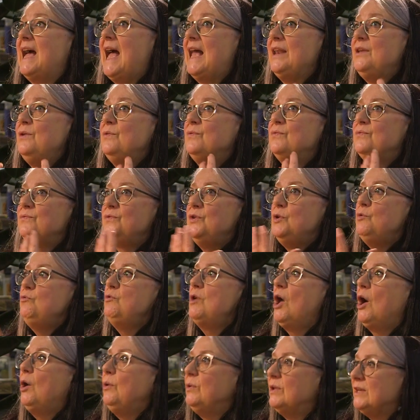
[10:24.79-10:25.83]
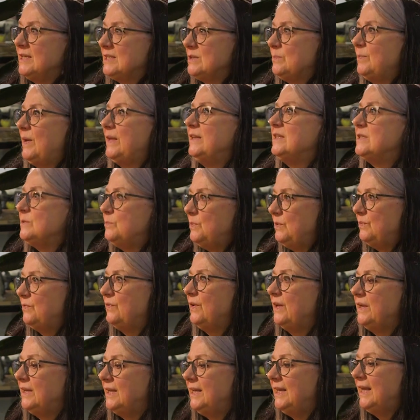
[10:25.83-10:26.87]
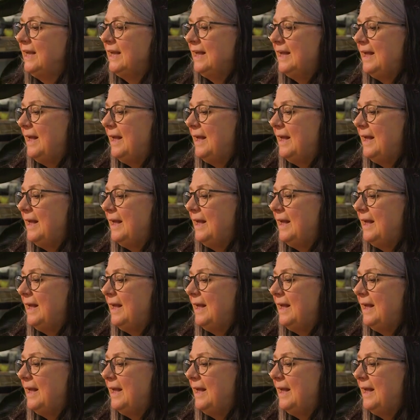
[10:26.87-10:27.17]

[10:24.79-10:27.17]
and you know that it's meant to be funny.